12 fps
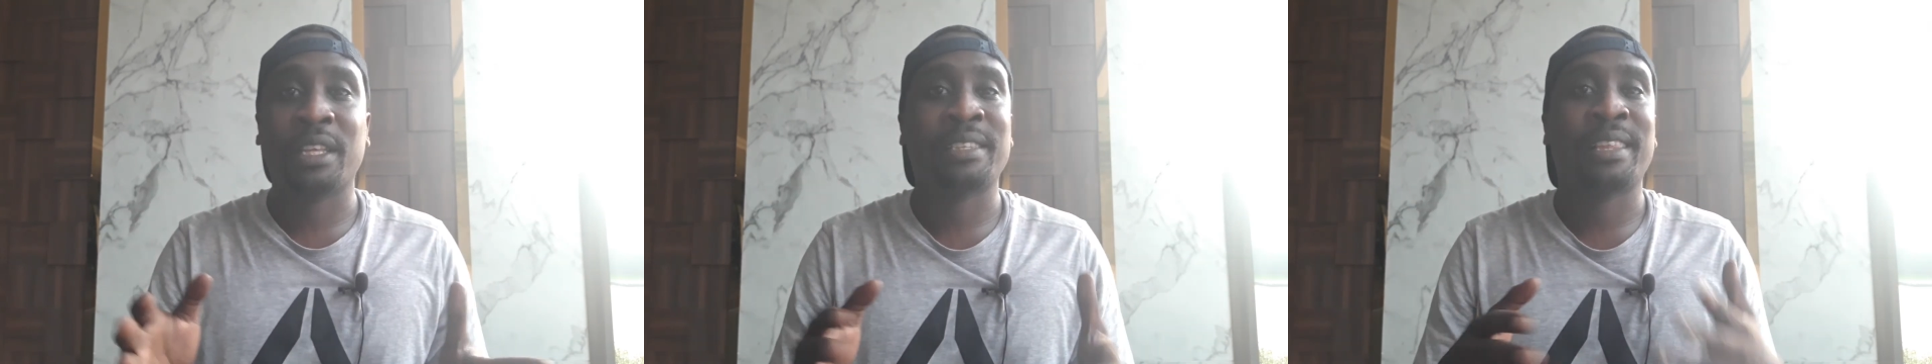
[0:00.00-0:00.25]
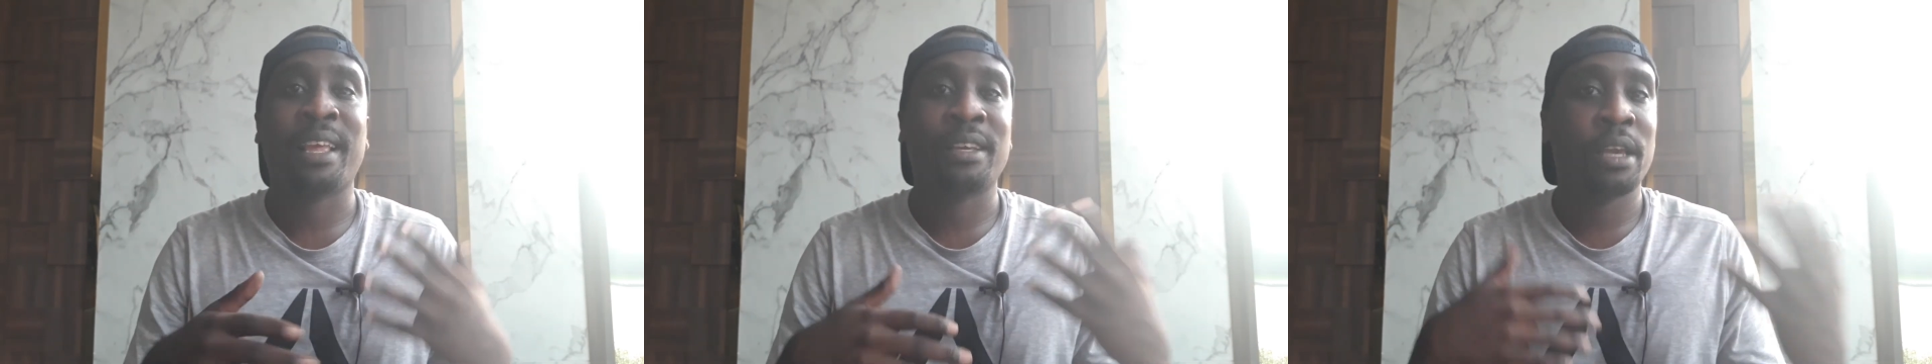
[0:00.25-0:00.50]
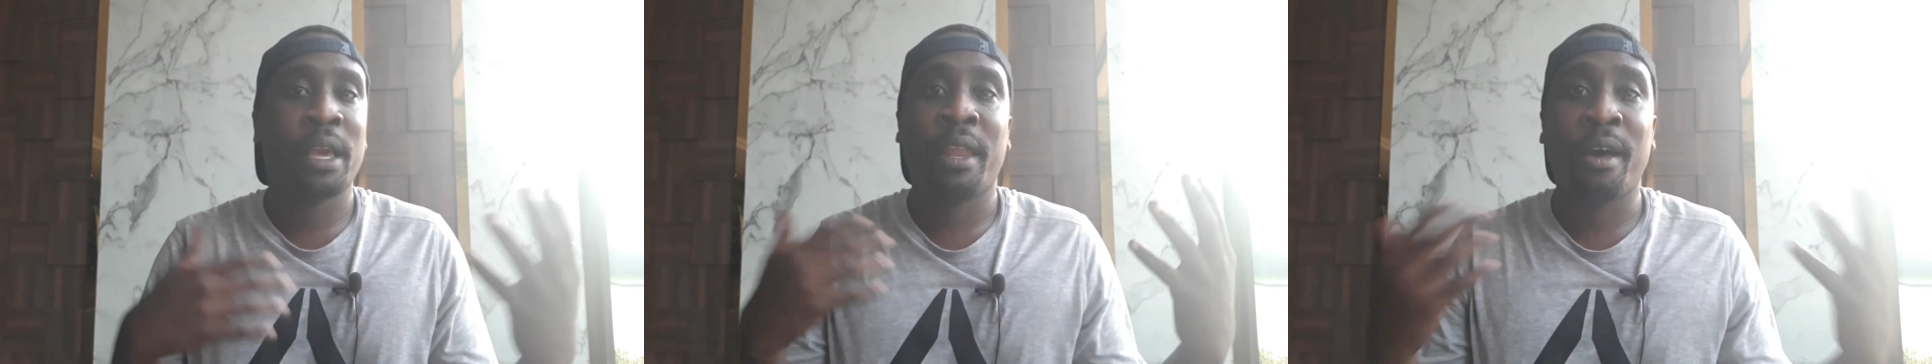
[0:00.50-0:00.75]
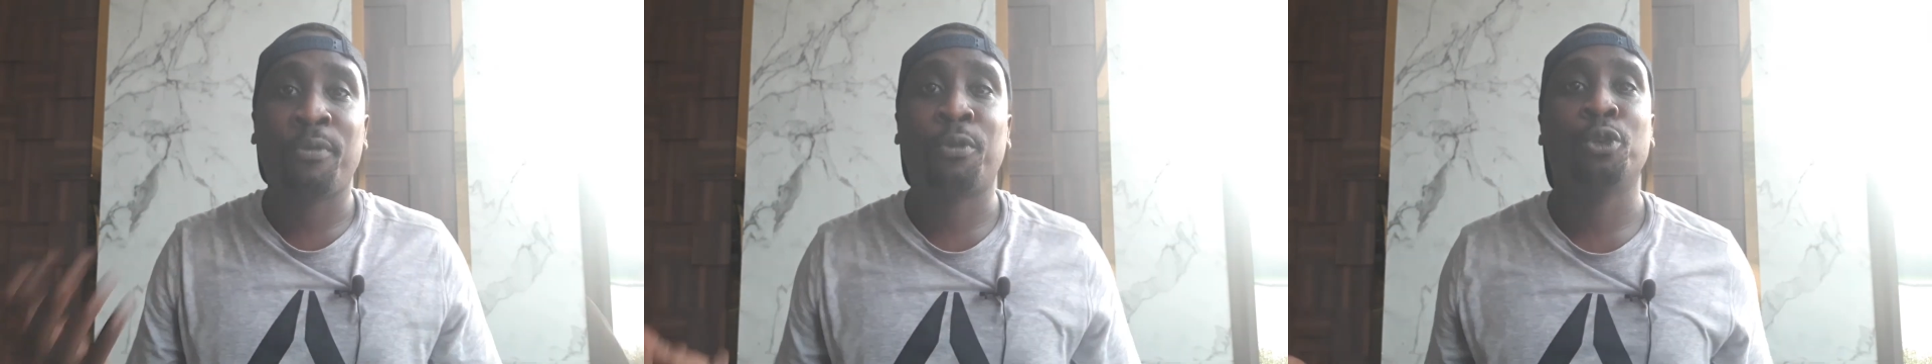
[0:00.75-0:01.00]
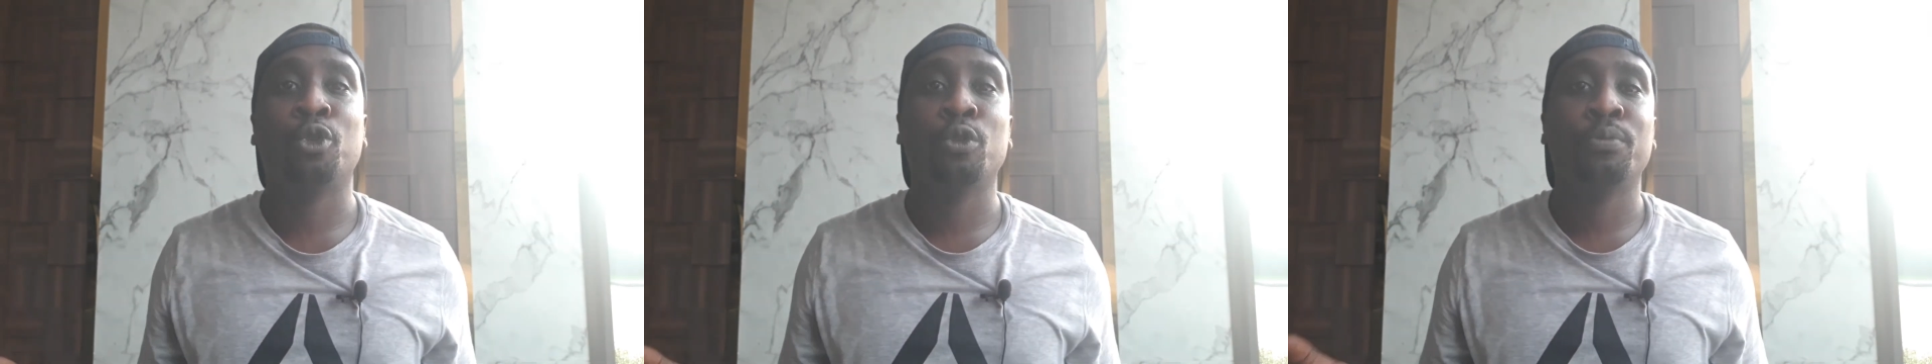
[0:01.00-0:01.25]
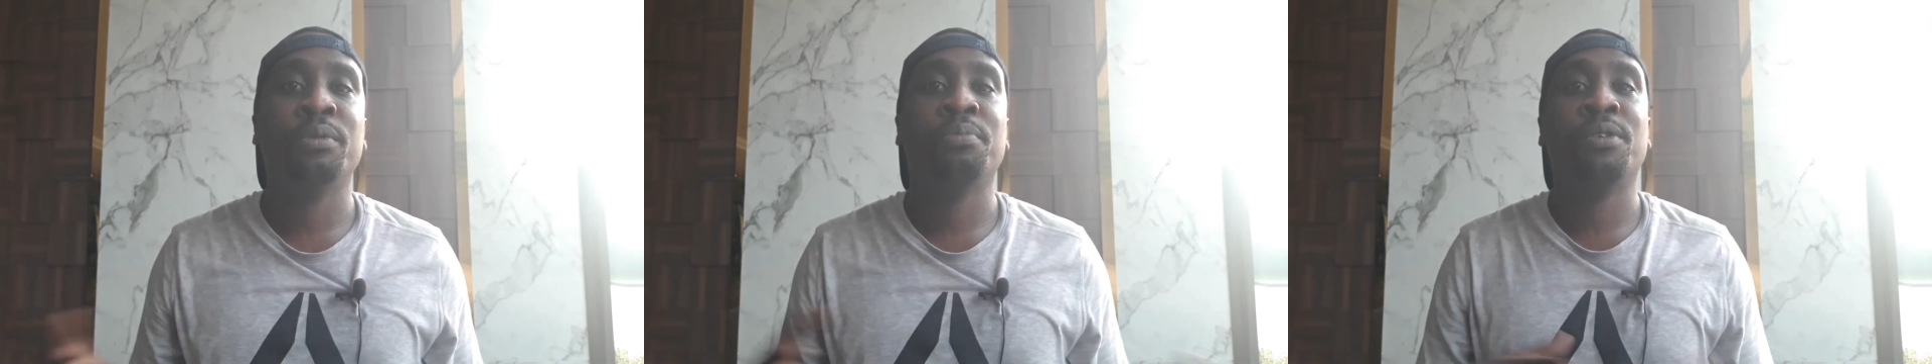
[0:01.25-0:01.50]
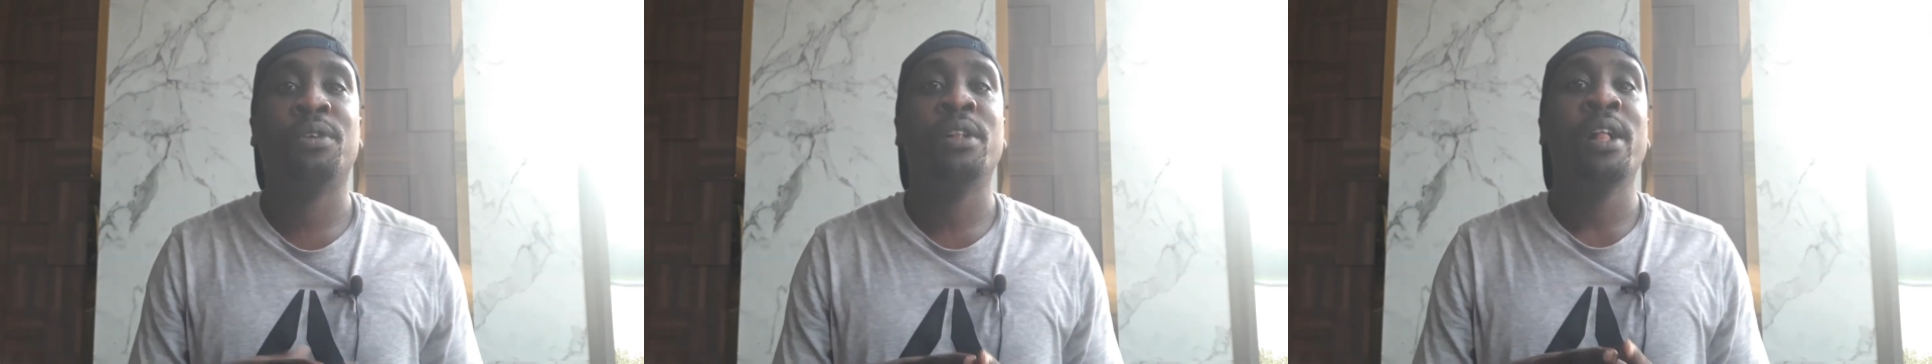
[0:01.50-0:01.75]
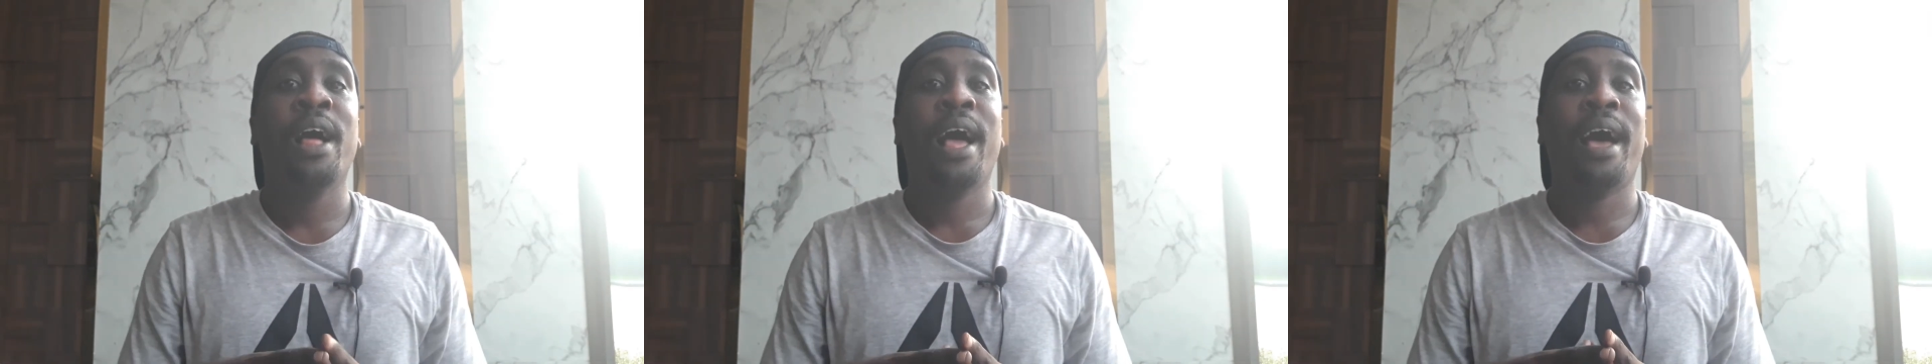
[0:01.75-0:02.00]
It's like enough for 2 people,
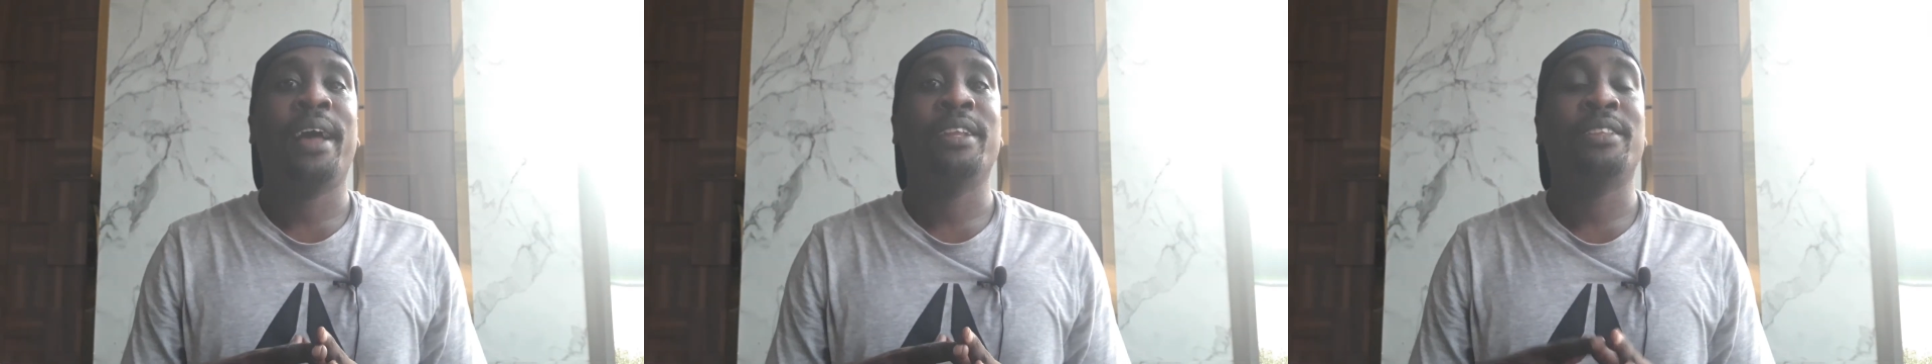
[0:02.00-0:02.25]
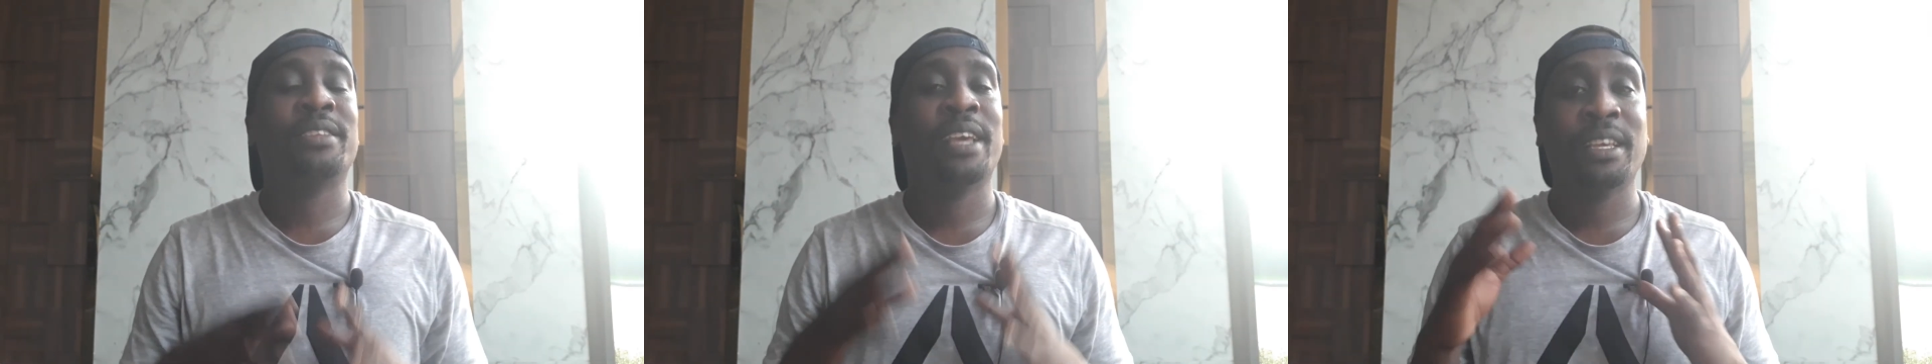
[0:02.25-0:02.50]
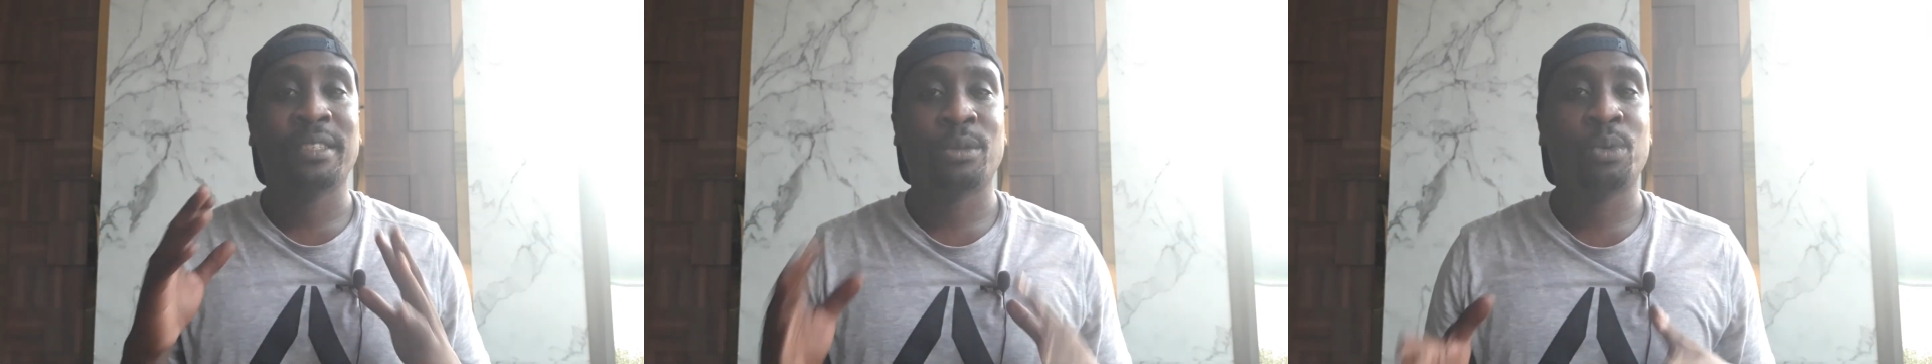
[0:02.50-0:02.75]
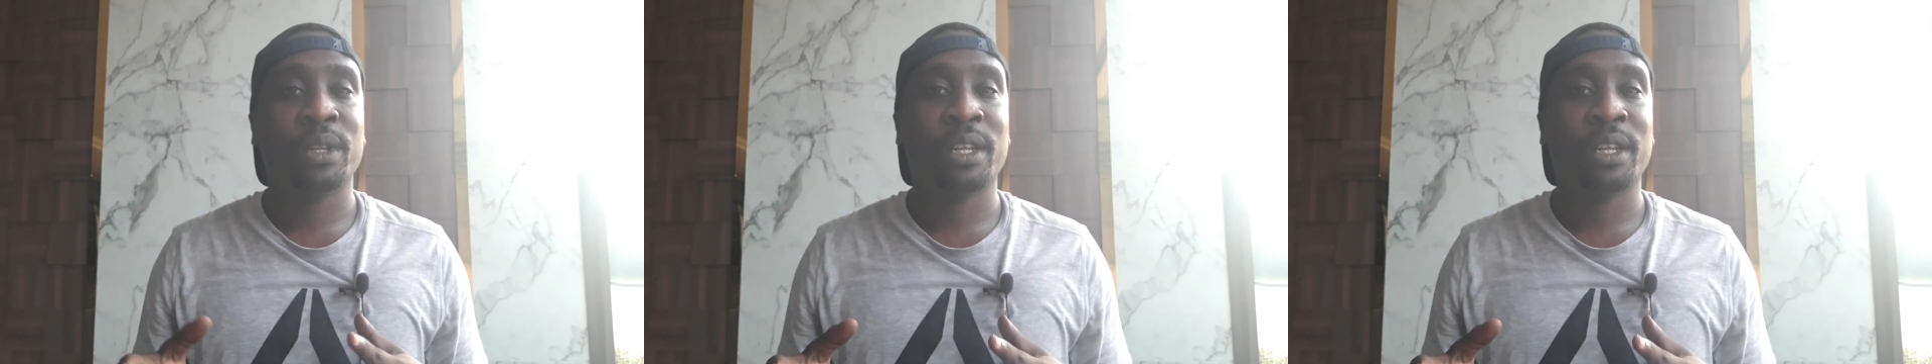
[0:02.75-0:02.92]
and it tastes really